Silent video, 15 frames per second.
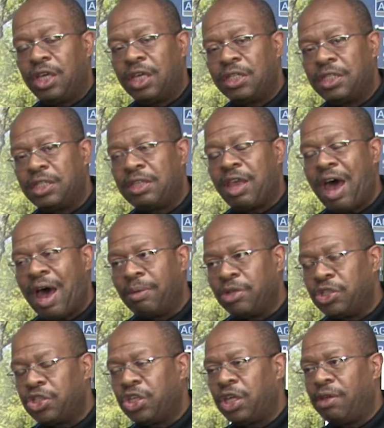
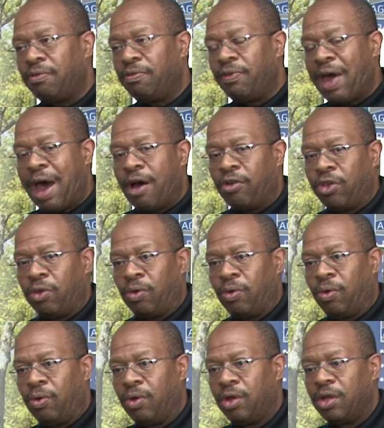establishing
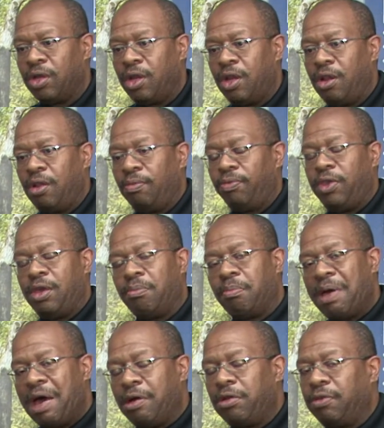value, the
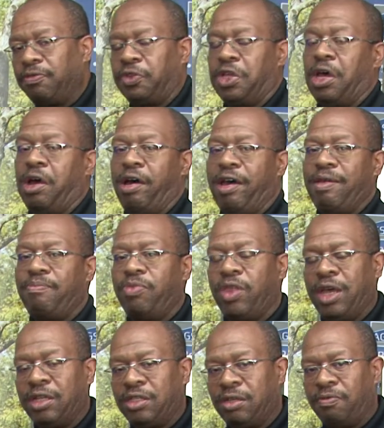amount of time
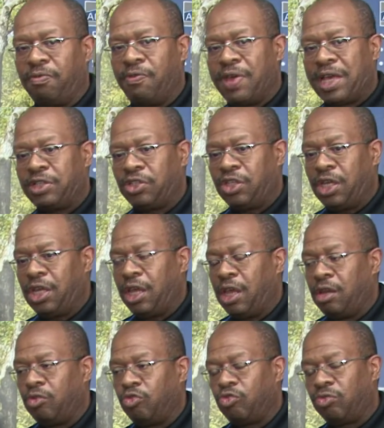that's invested
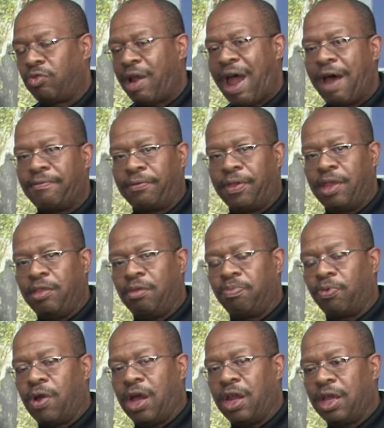in crafting the
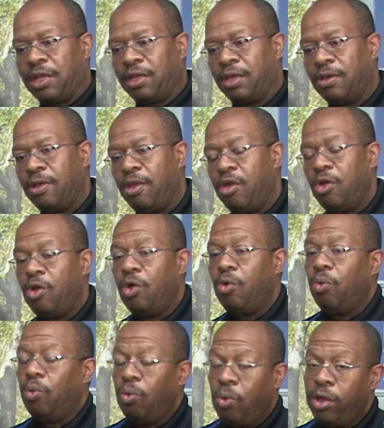product
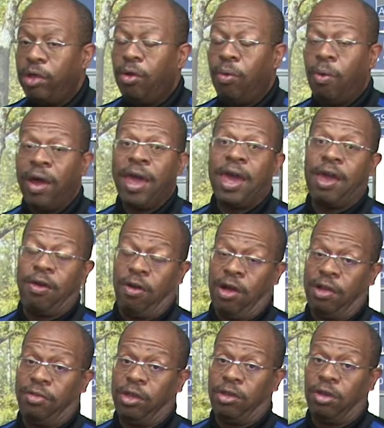will weigh
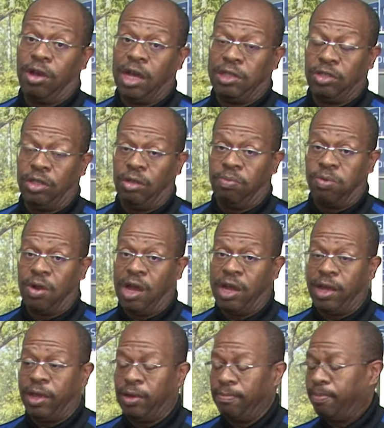on the cost of the
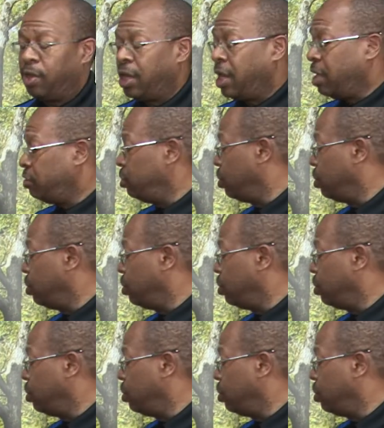product. And as you